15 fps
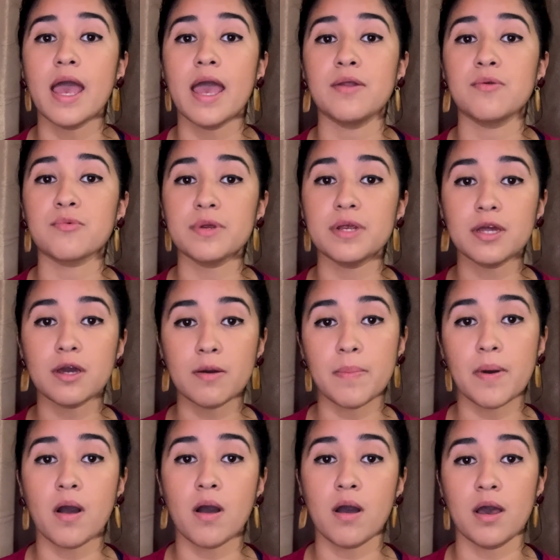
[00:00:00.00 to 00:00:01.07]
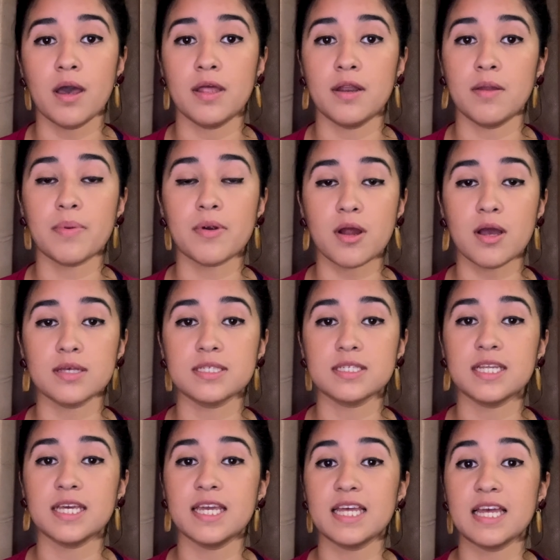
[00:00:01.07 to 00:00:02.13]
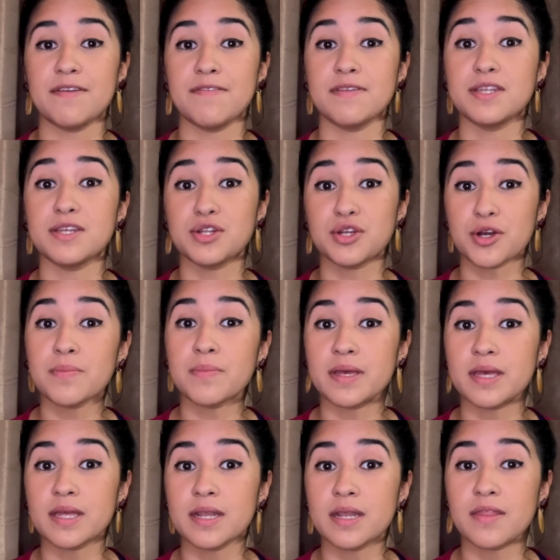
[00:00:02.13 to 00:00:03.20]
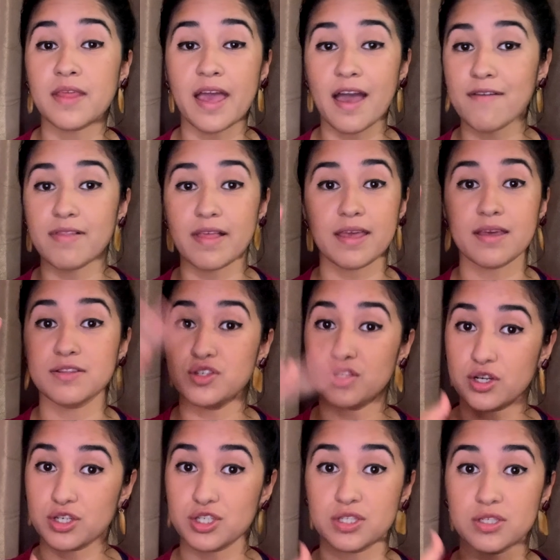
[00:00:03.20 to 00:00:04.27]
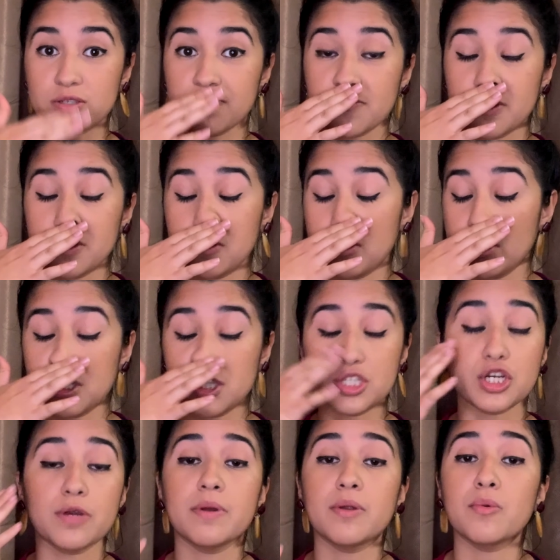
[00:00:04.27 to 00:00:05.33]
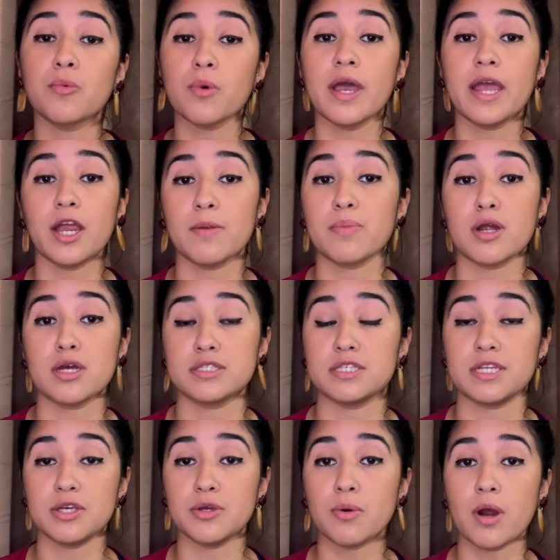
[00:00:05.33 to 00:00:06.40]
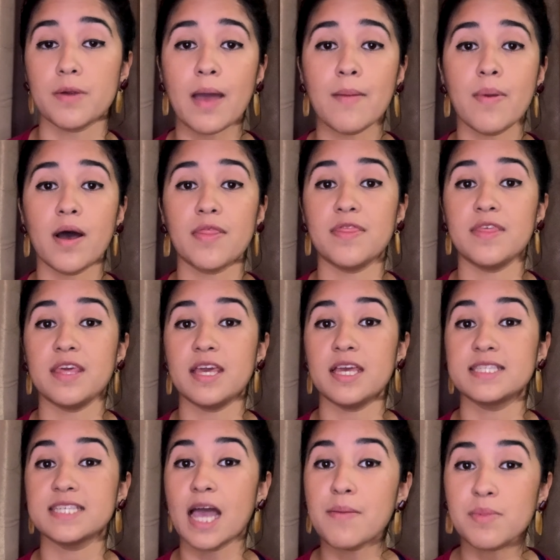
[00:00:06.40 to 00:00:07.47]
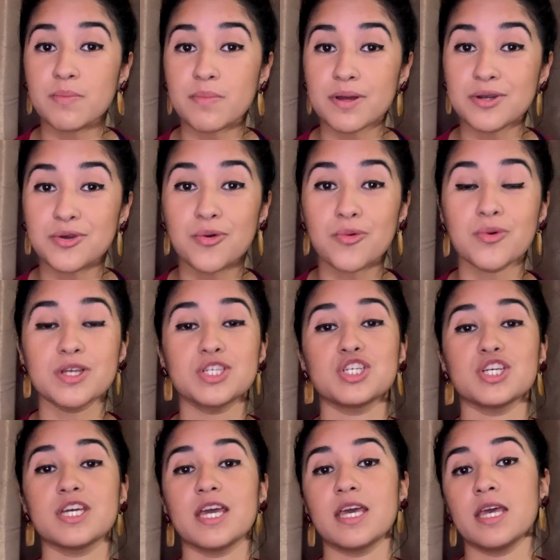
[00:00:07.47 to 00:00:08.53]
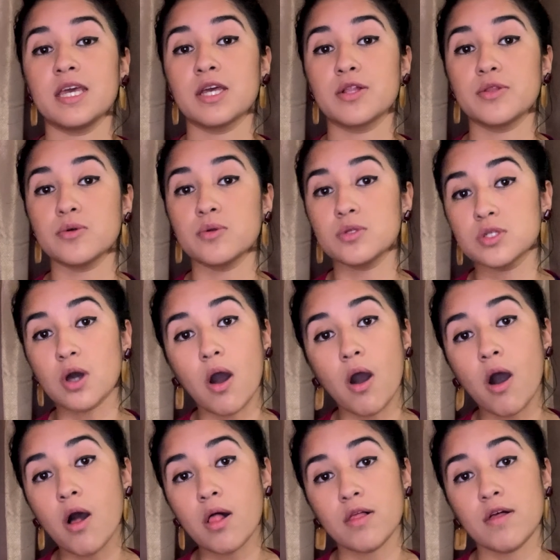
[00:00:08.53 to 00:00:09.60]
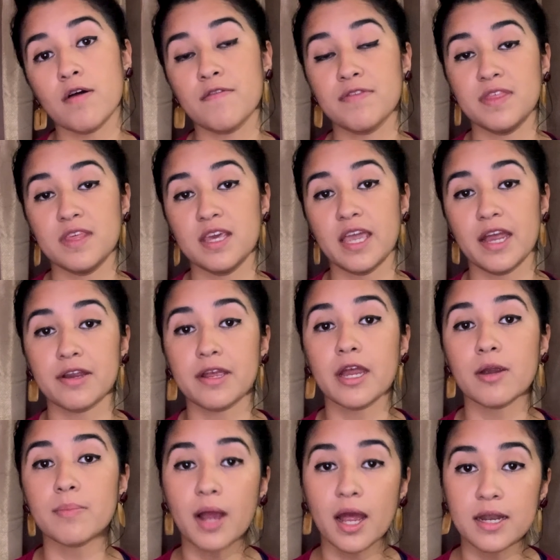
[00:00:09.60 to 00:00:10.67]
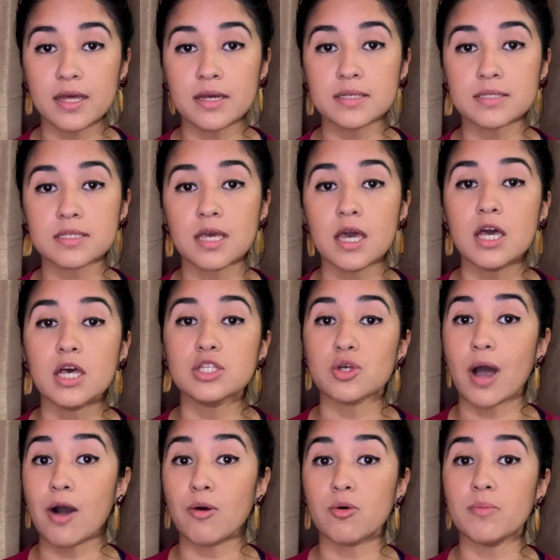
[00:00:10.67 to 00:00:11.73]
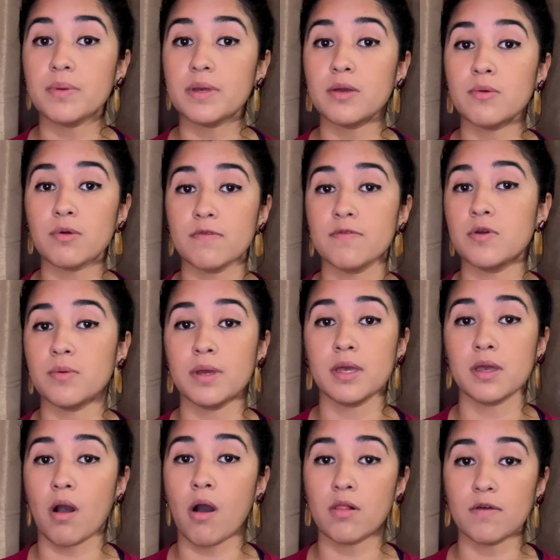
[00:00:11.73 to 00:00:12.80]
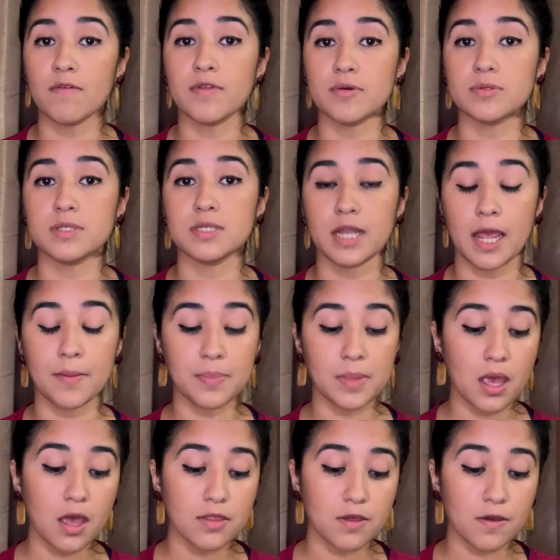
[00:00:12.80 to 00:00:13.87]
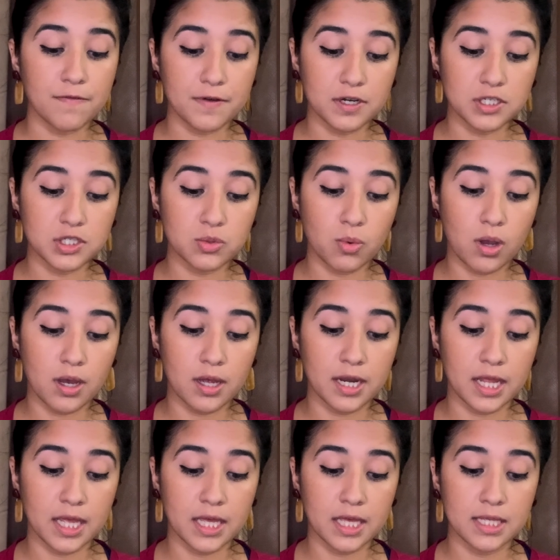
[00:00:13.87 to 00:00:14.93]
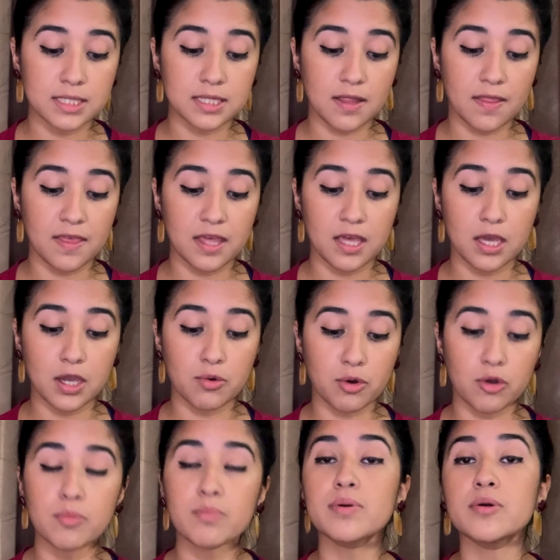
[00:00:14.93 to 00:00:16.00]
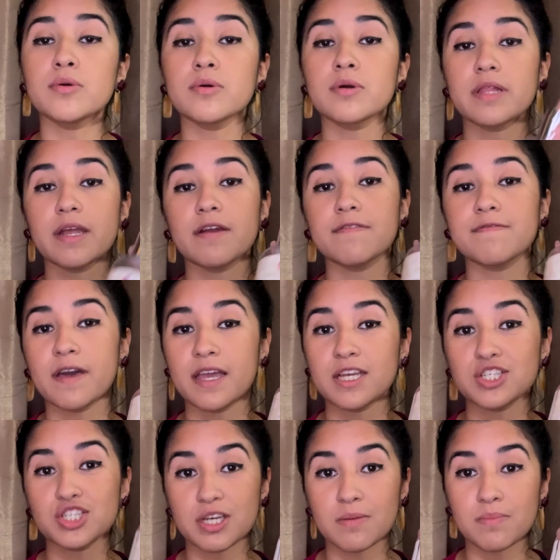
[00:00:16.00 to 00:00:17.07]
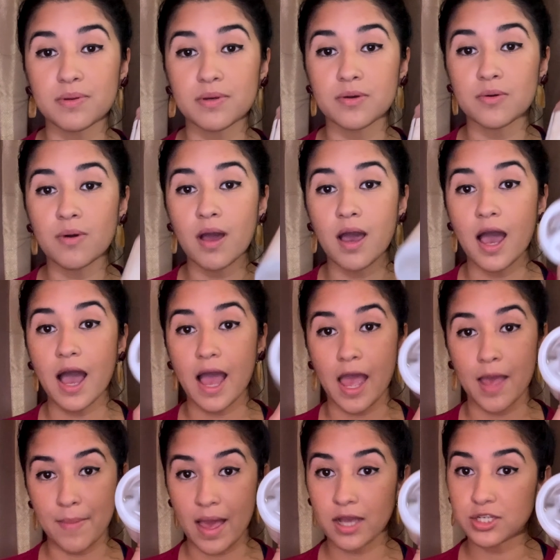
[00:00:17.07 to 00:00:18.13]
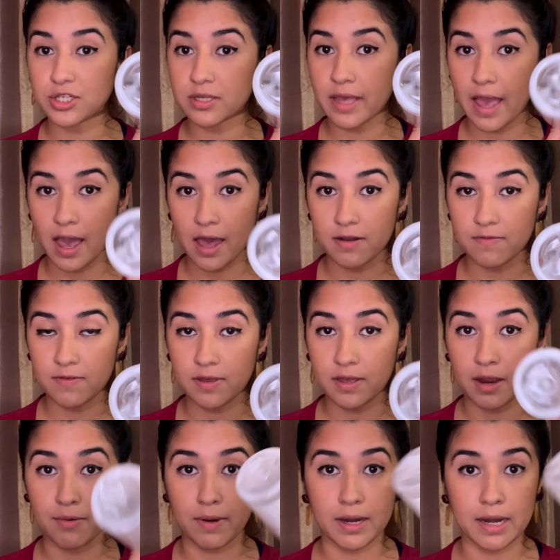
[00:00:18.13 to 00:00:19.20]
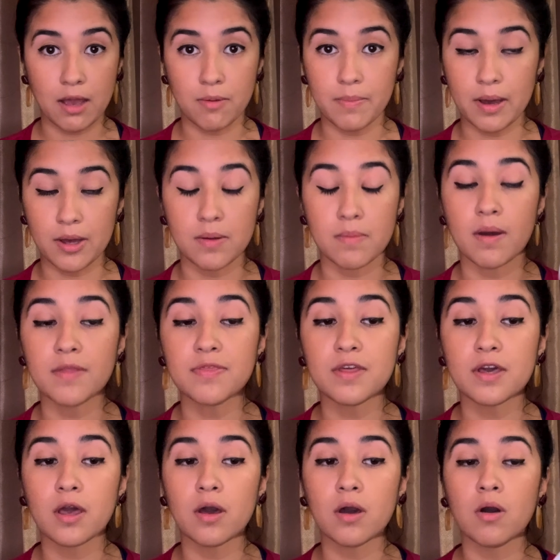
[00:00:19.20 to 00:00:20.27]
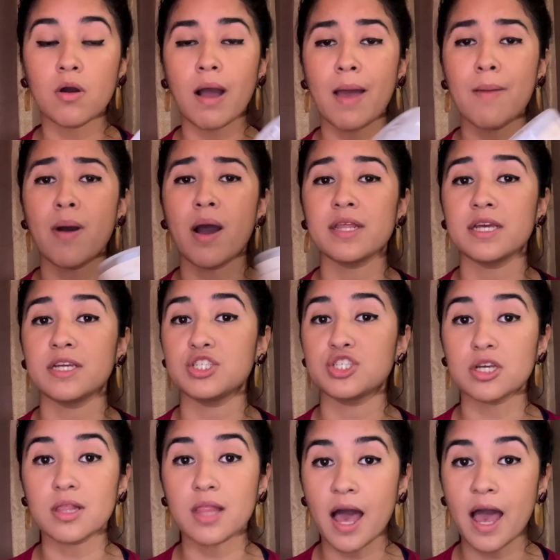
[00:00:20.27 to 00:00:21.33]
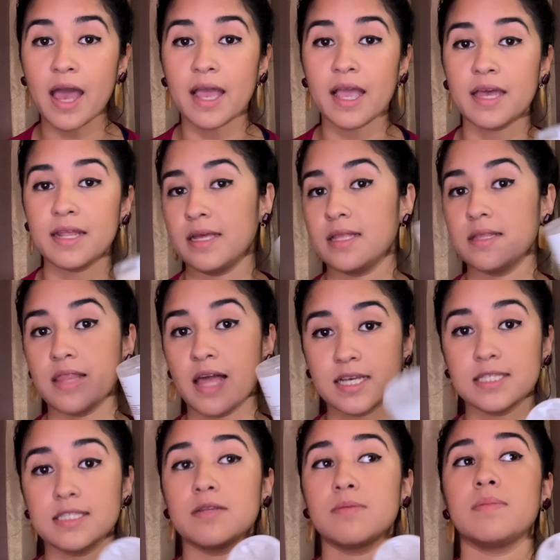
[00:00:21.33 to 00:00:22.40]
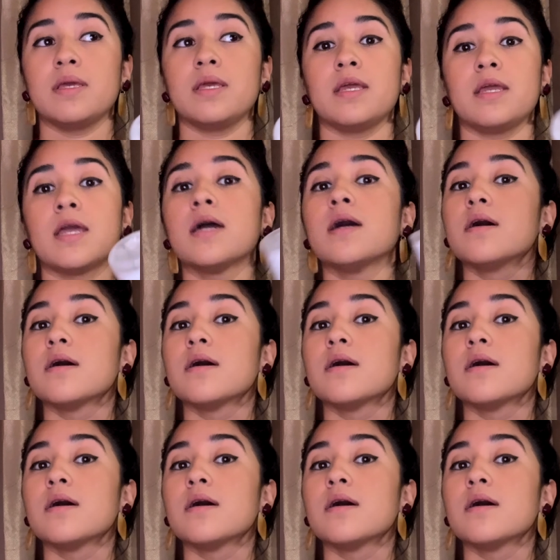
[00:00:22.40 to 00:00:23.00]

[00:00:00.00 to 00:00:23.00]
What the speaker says: and read up on porosity and determine, they have like instructions for you to determine what hair porosity you are. I bought the diamond bundle, which includes all of the hair care products. So I will be reviewing all of those today. The first one is the GrowPoo clarifying shampoo. I'm actually out of it. I ran out about a month ago. I bought it in July and it lasted me